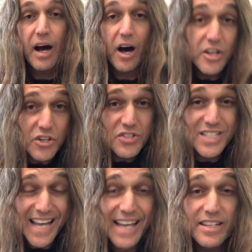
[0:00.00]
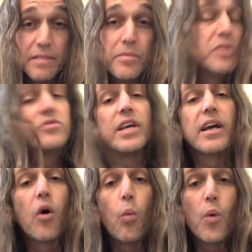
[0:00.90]
Understanding
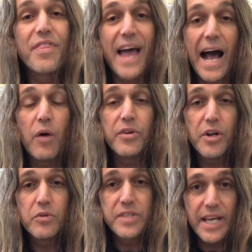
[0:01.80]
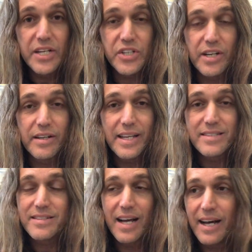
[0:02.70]
music without notation
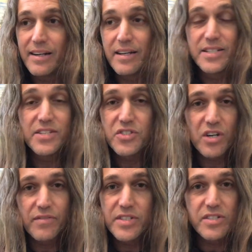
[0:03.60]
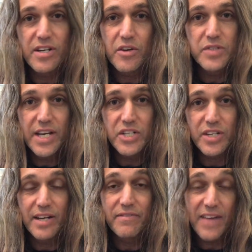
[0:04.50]
is not a disservice to
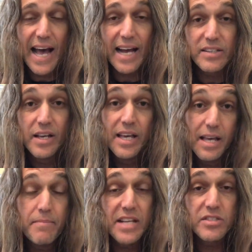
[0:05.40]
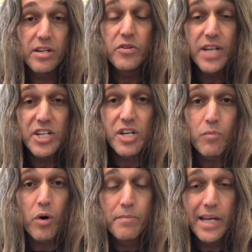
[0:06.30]
notation. In fact, it makes the notation
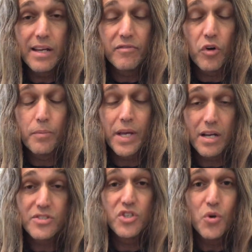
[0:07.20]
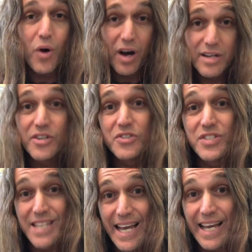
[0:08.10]
more meaningful because you
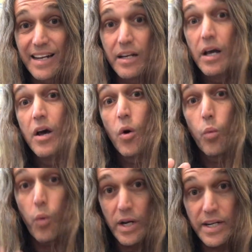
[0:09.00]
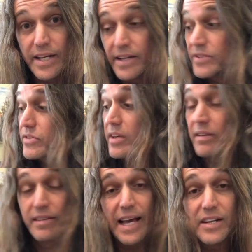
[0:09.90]
understand what it is
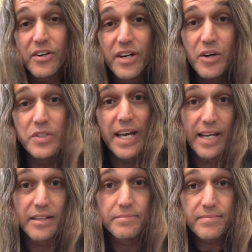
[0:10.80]
that you're notating.